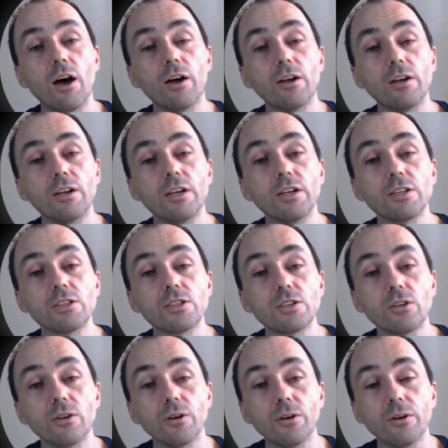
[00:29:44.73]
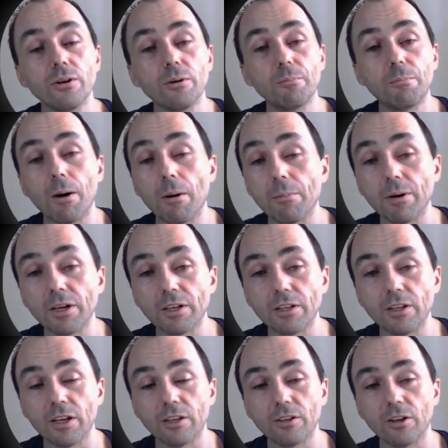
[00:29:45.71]
is the public
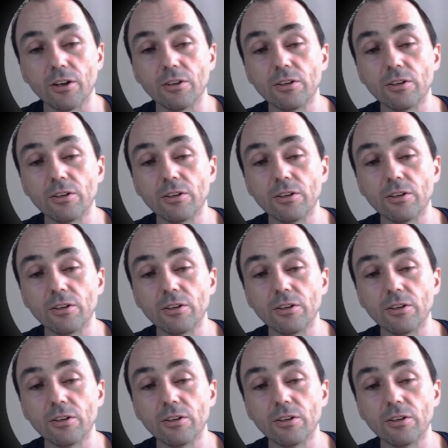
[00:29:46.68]
data.